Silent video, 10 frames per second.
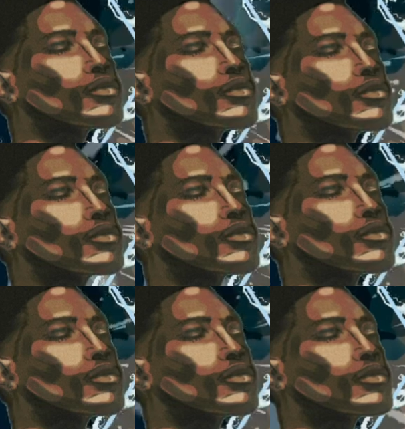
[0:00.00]
by its
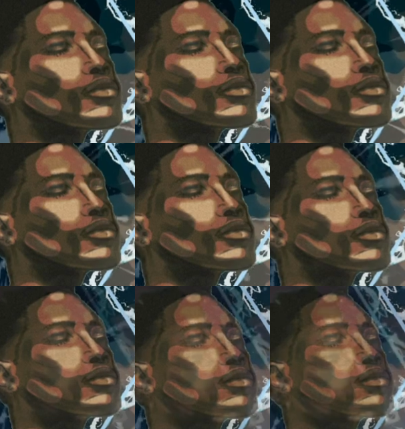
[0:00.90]
mirage,
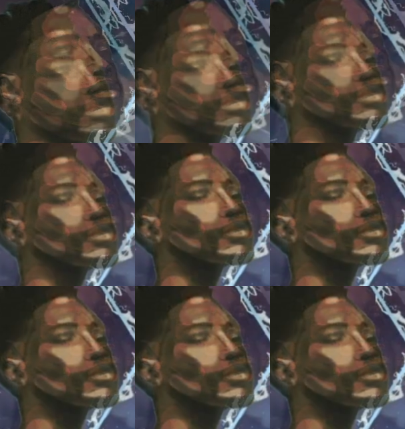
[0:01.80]
his heart